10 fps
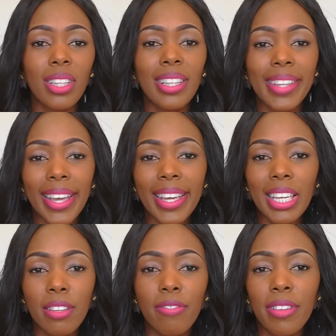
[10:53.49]
they
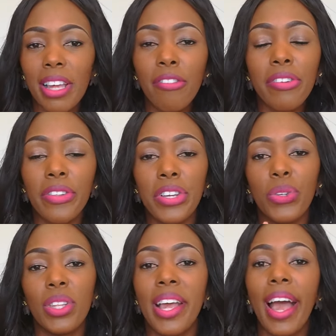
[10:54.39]
give everything
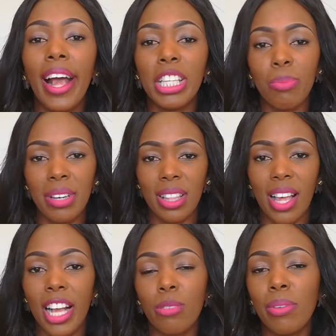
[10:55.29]
to their husband, and the
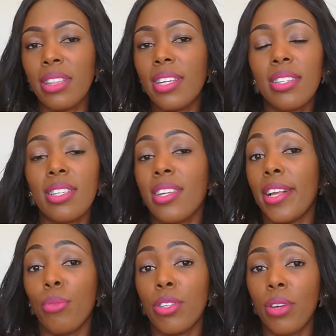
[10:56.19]
husband then
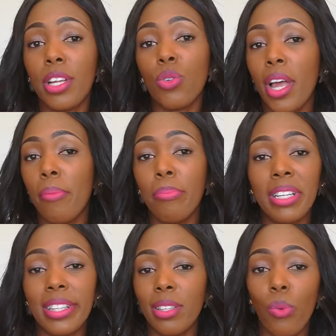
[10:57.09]
decides what's going to
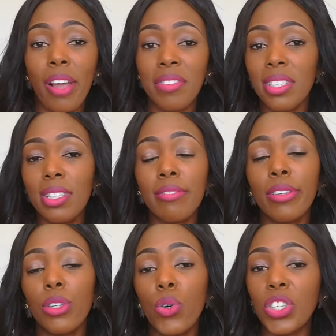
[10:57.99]
happen. The wife doesn't
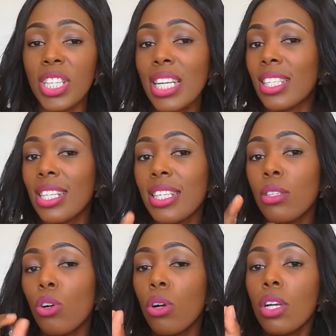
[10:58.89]
even know. She gets a
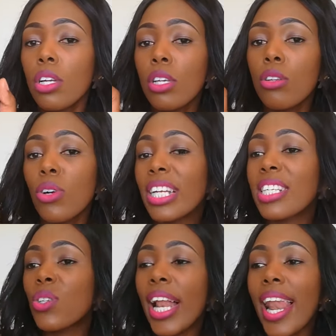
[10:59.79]
little, you know, a
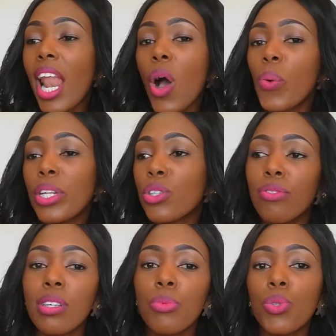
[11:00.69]
little allowance
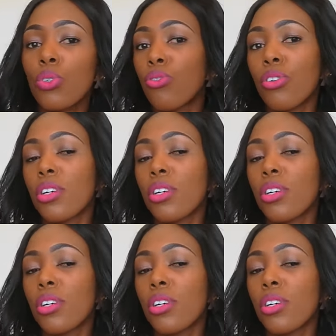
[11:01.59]
of some sort for